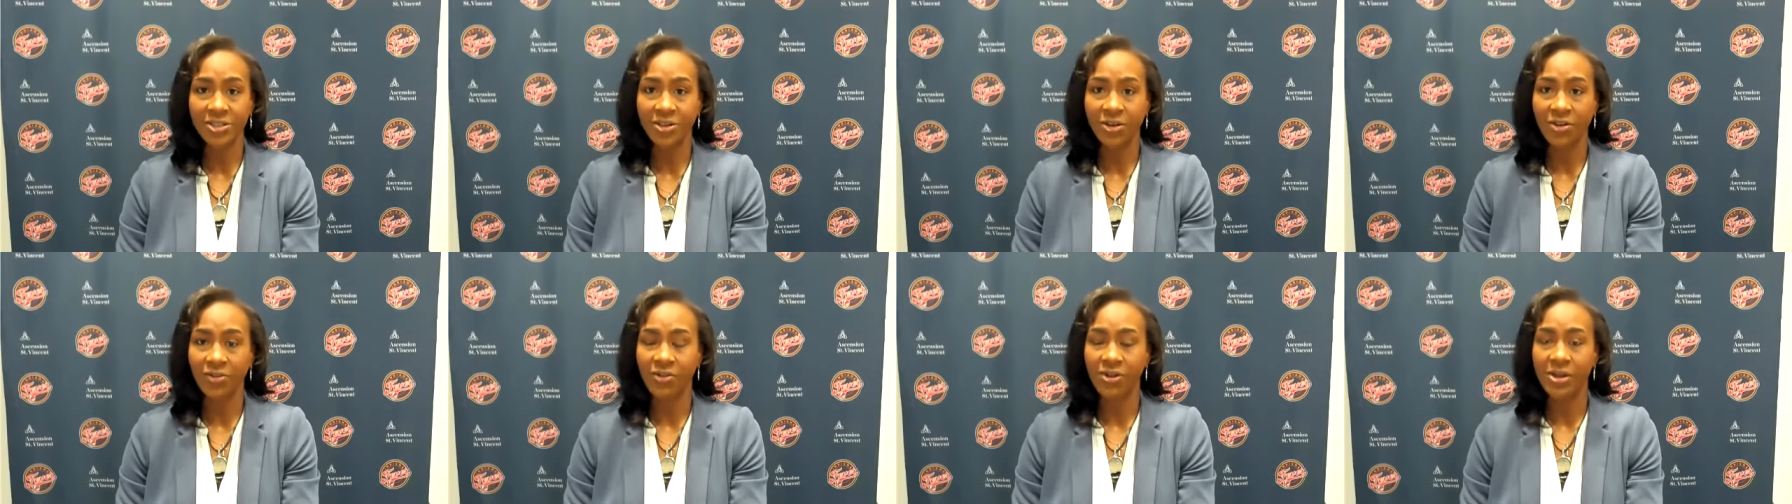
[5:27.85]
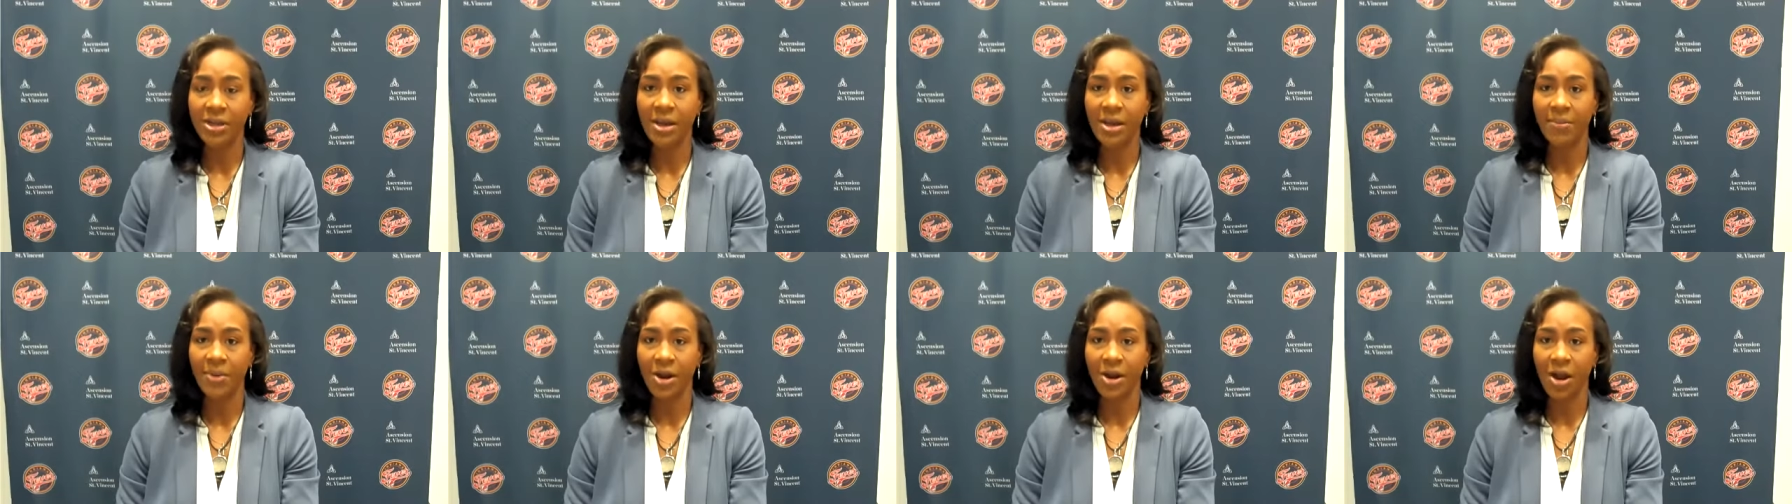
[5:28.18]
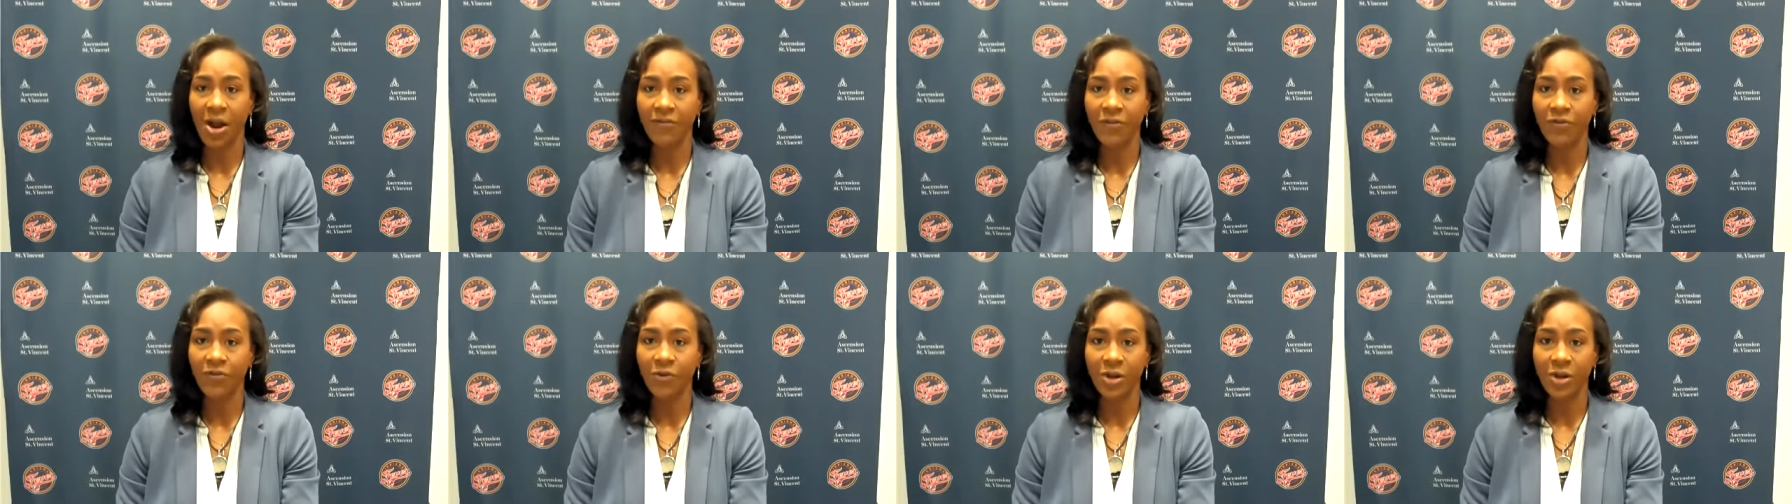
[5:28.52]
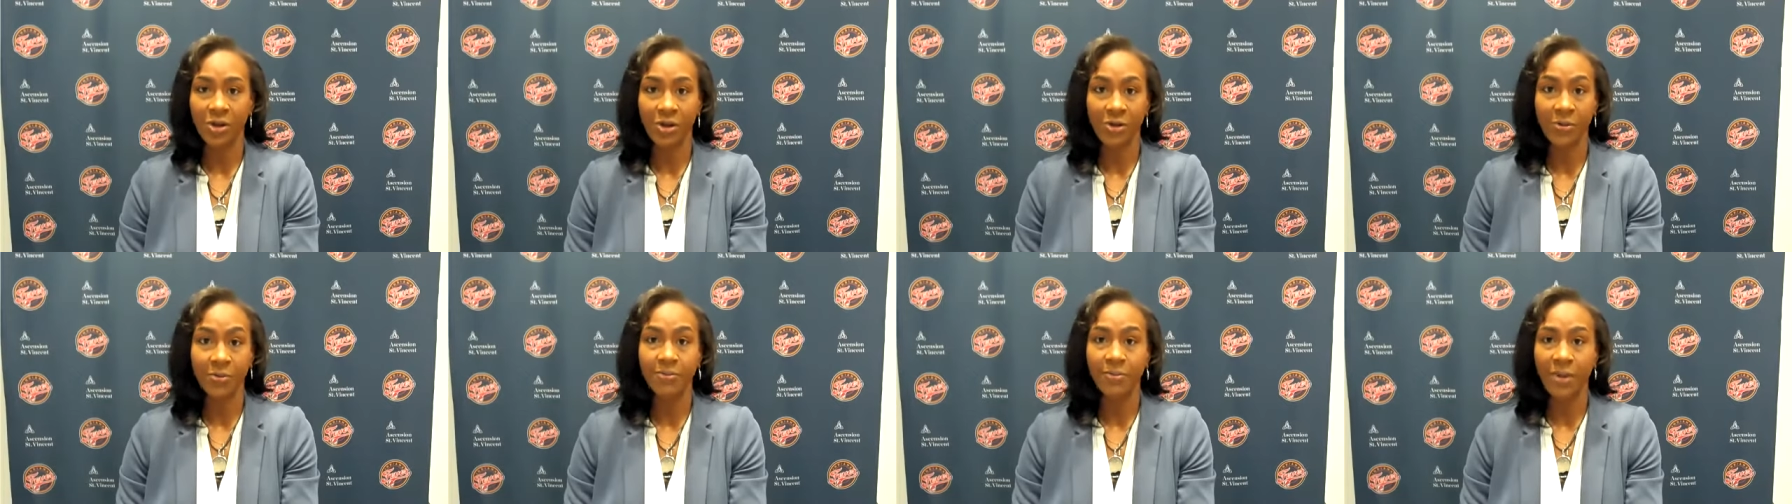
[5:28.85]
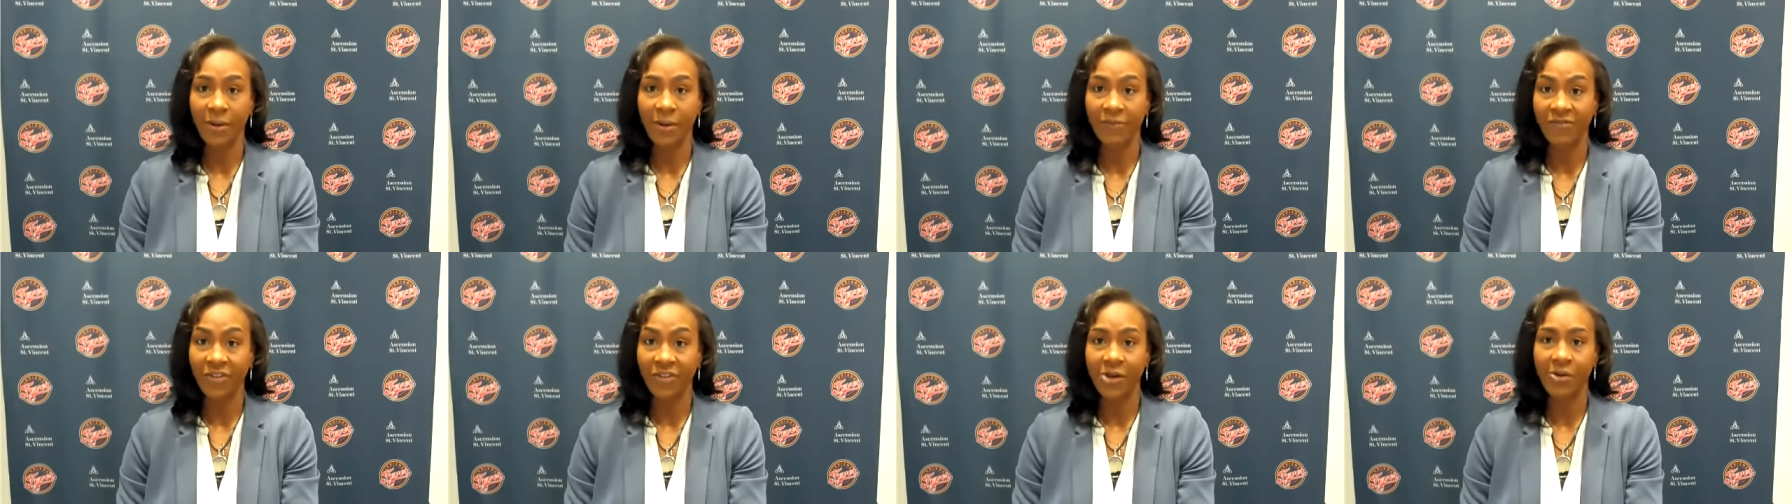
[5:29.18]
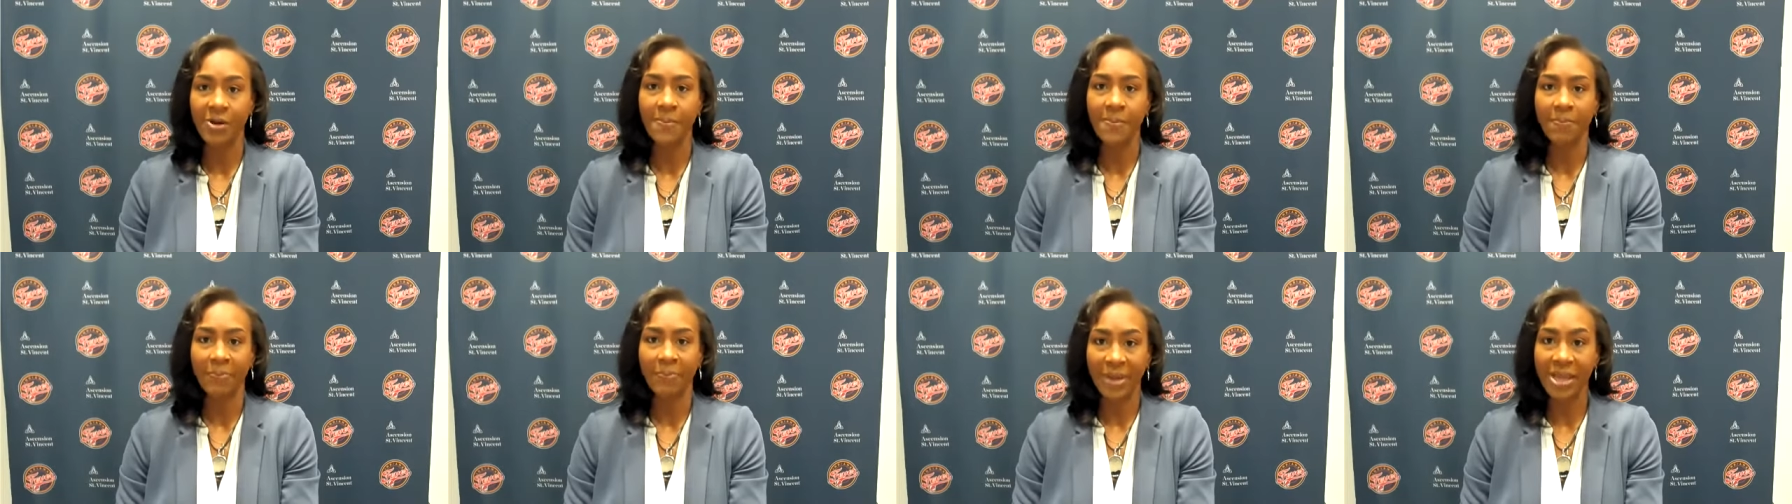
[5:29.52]
You know, they're coming off a
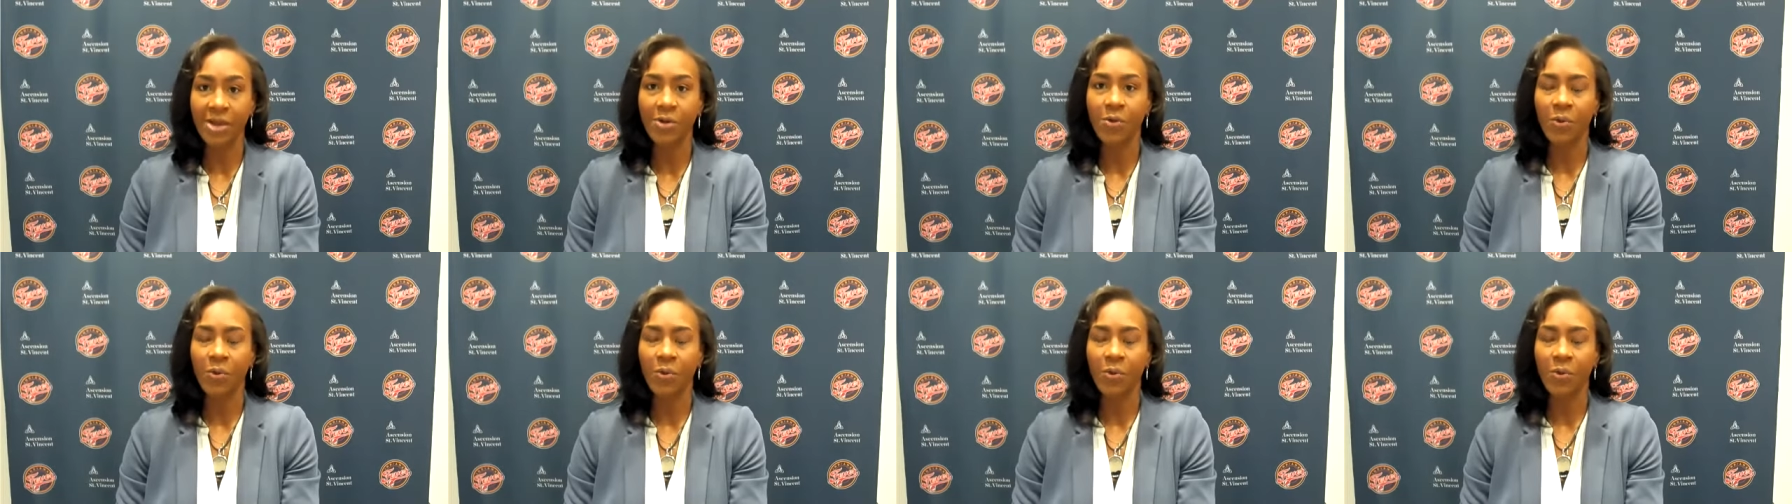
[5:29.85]
very big